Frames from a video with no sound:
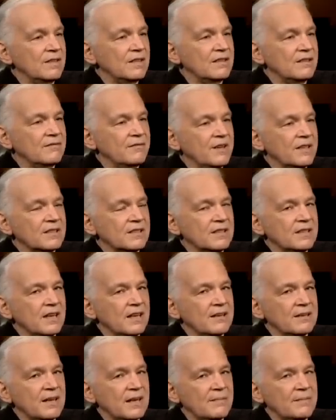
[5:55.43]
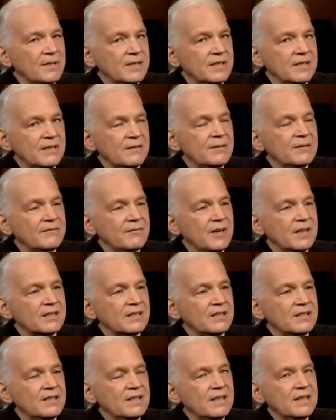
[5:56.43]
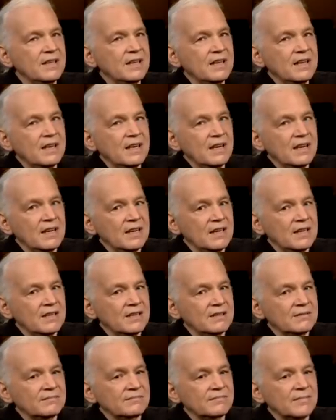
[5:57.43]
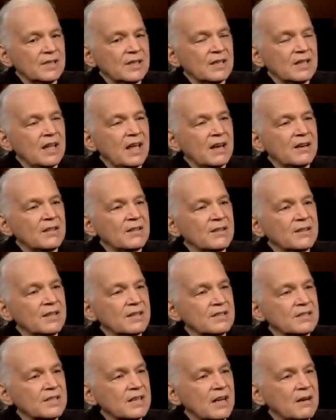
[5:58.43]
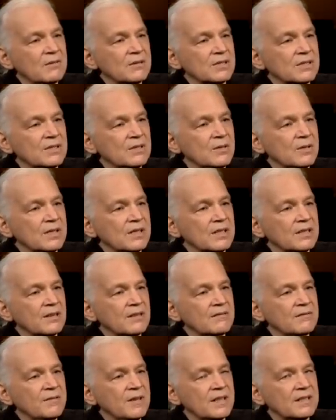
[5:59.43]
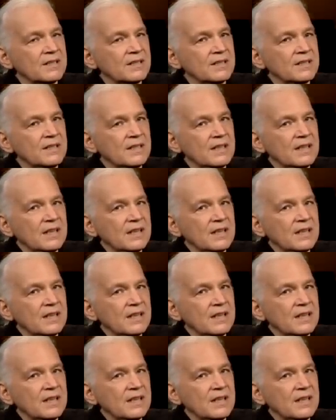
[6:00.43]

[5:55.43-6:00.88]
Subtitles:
It affected it affected a lot of the things that I was doing. It affected